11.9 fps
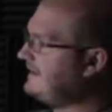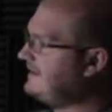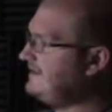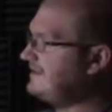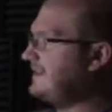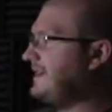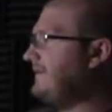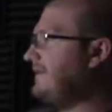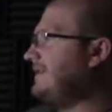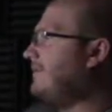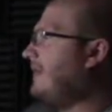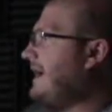You know, it's like
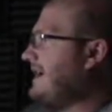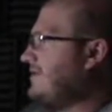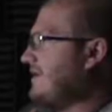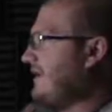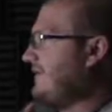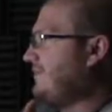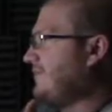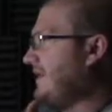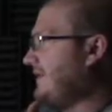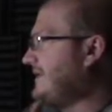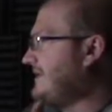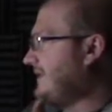having a Minecraft
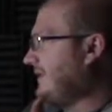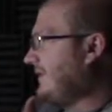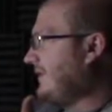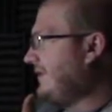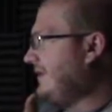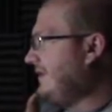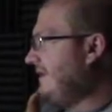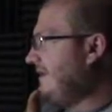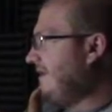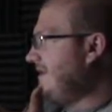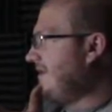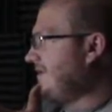private server
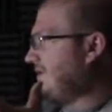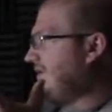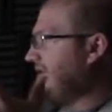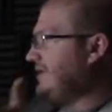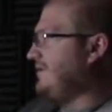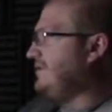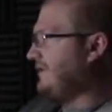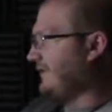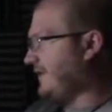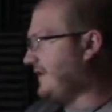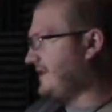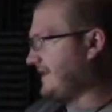so that you and your
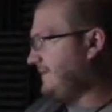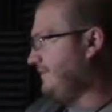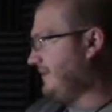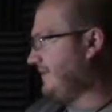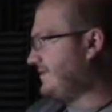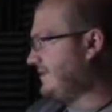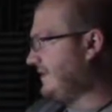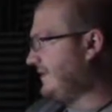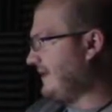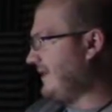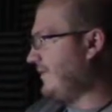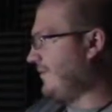friends can build shit
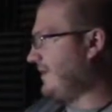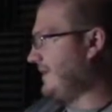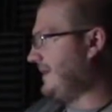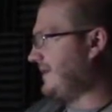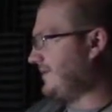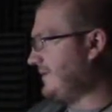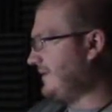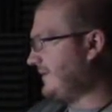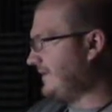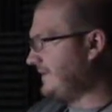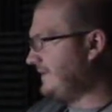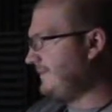without yeah. worrying about
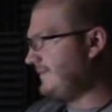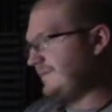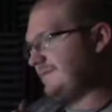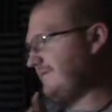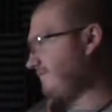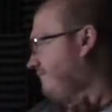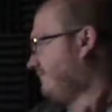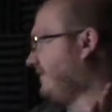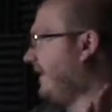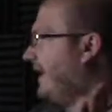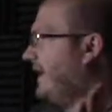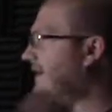griefers.
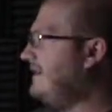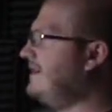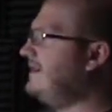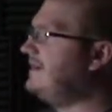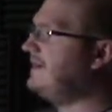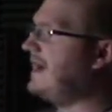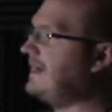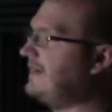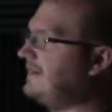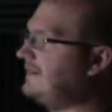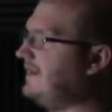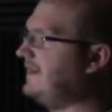Fine. I
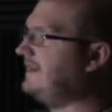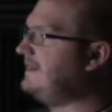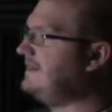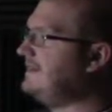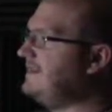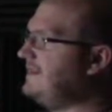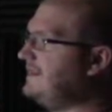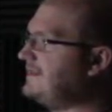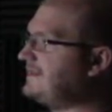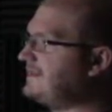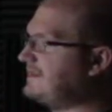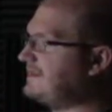get that. It's
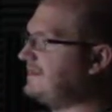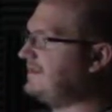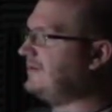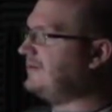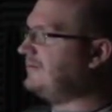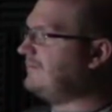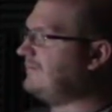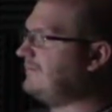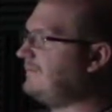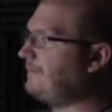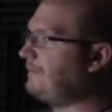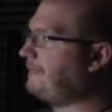just you know. But
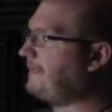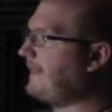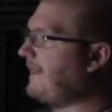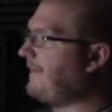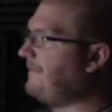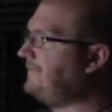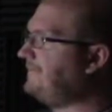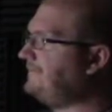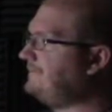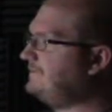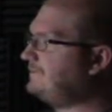you can run those yourself.